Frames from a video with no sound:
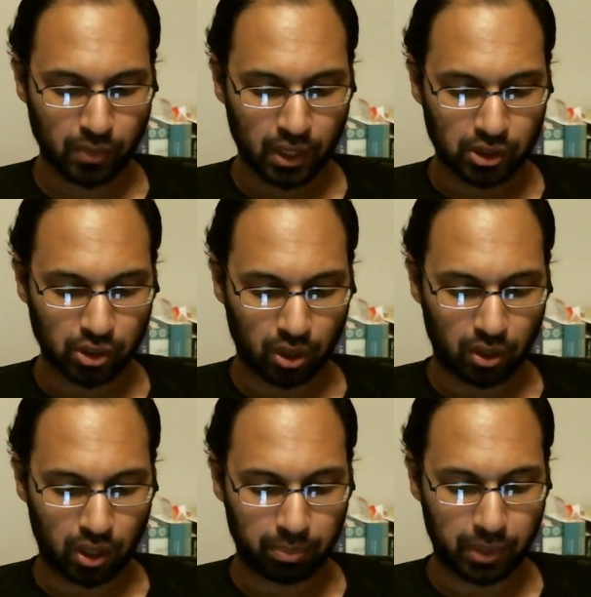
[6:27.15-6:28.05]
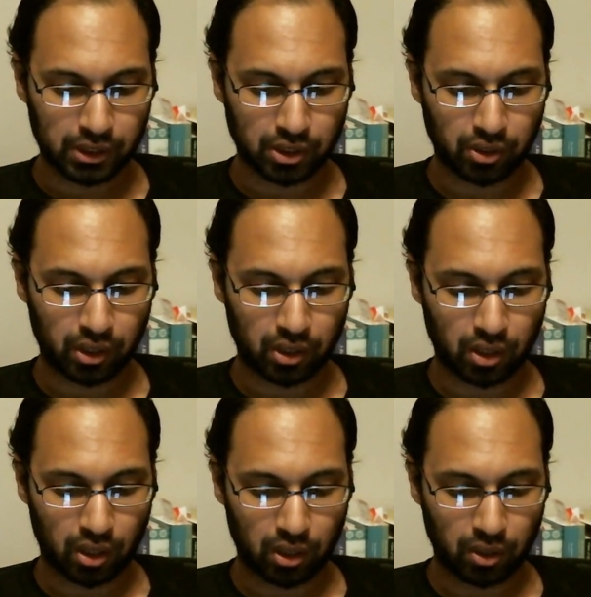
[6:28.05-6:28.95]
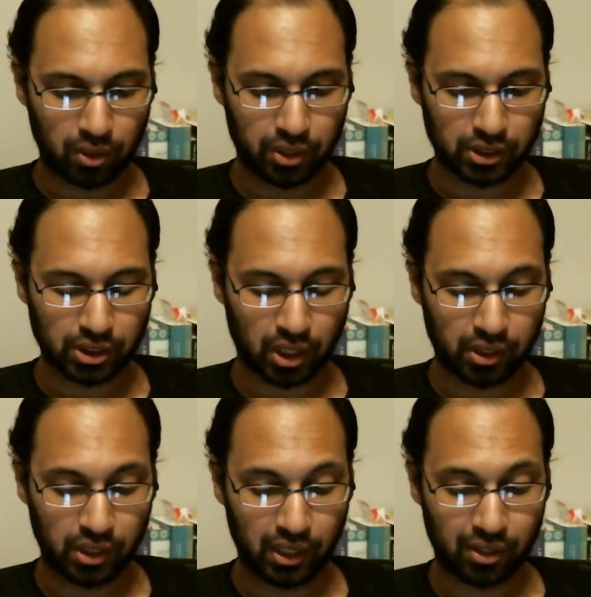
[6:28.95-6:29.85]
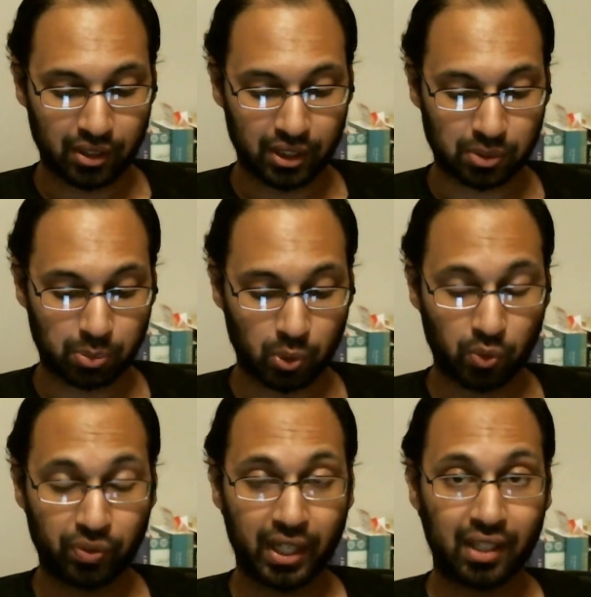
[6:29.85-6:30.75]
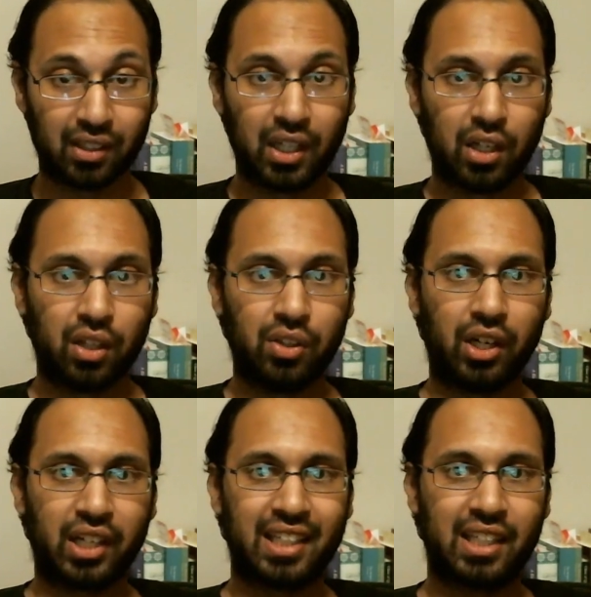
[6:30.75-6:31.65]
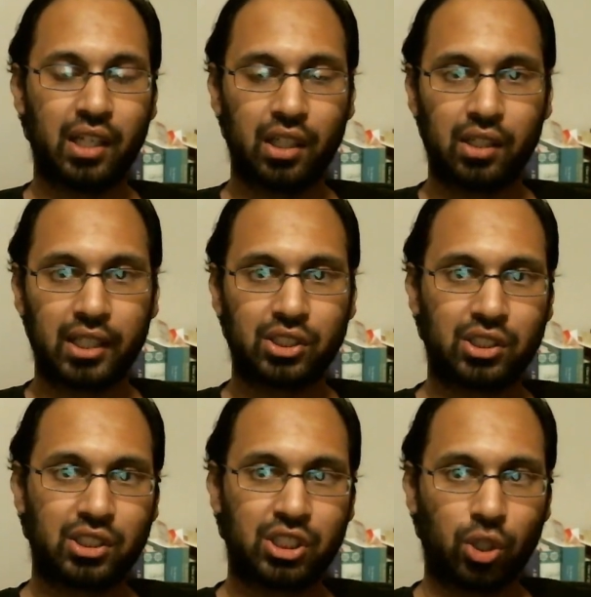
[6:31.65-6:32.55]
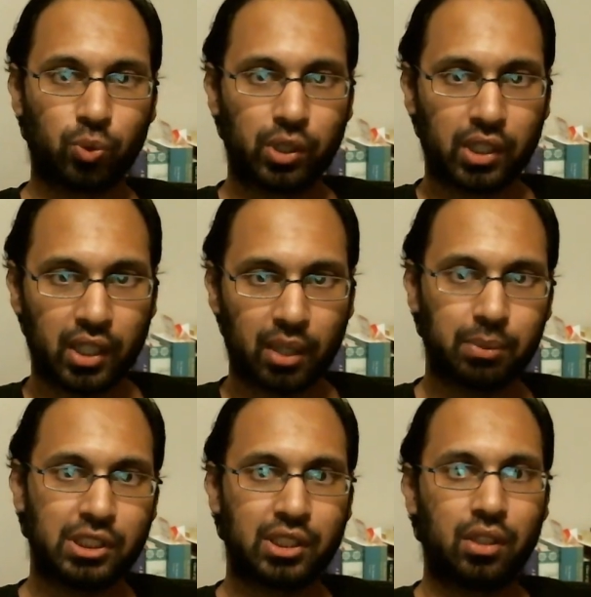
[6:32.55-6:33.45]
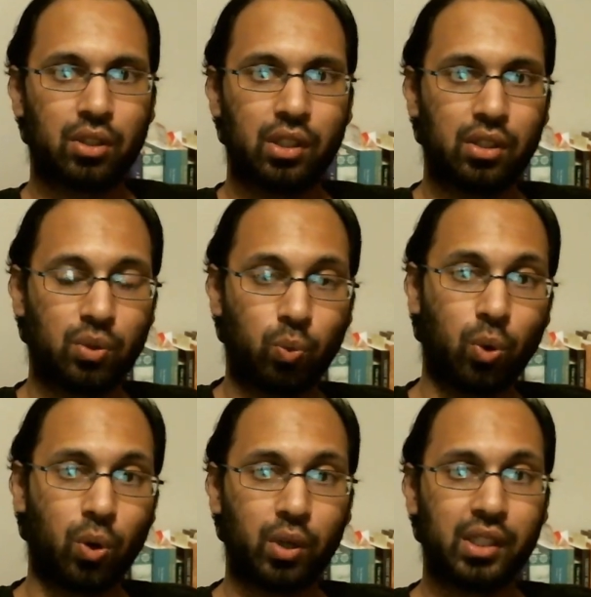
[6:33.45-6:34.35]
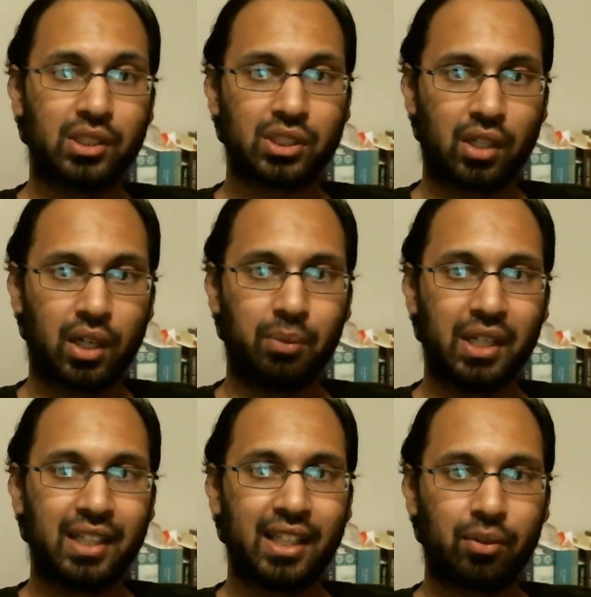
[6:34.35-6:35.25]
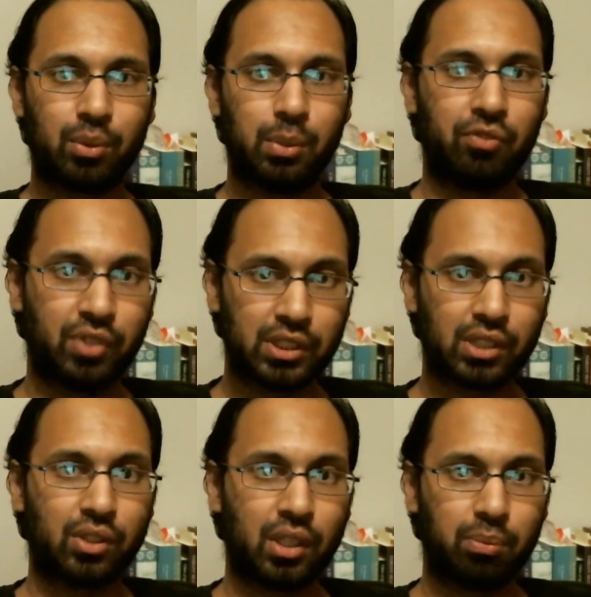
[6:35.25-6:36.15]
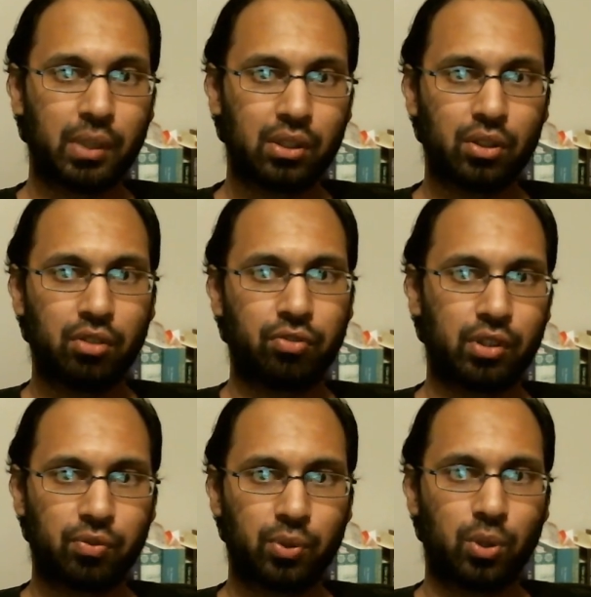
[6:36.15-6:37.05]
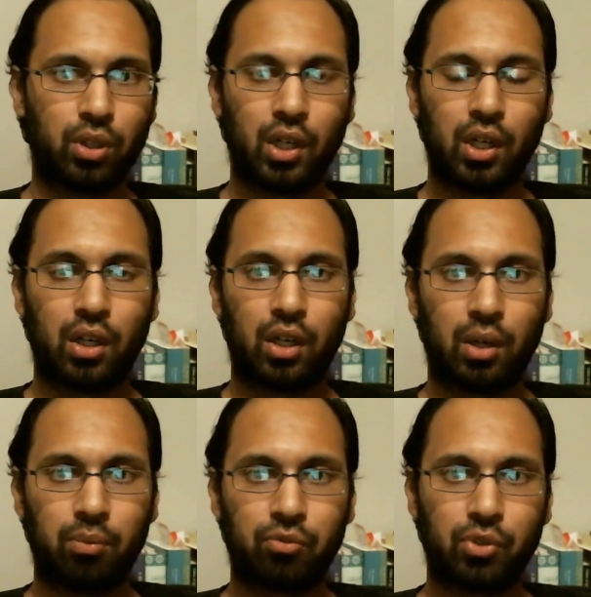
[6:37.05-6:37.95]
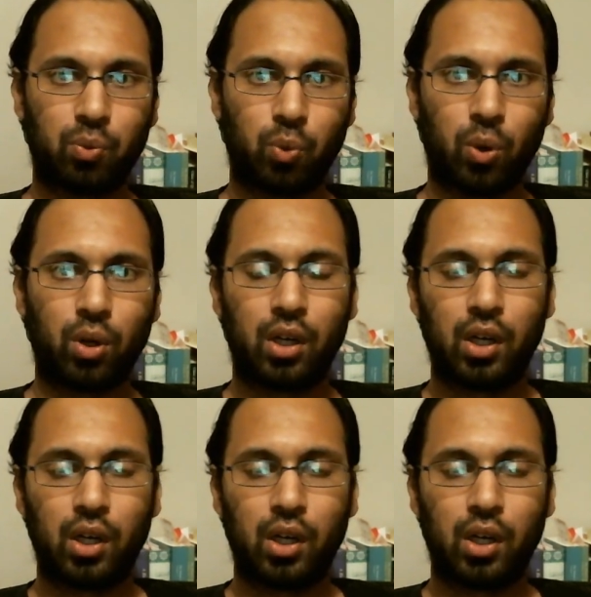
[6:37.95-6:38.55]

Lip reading: So basically, this hadith is proof that that children cannot be sent into war in Islam. They have to be physically and mentally fit for war.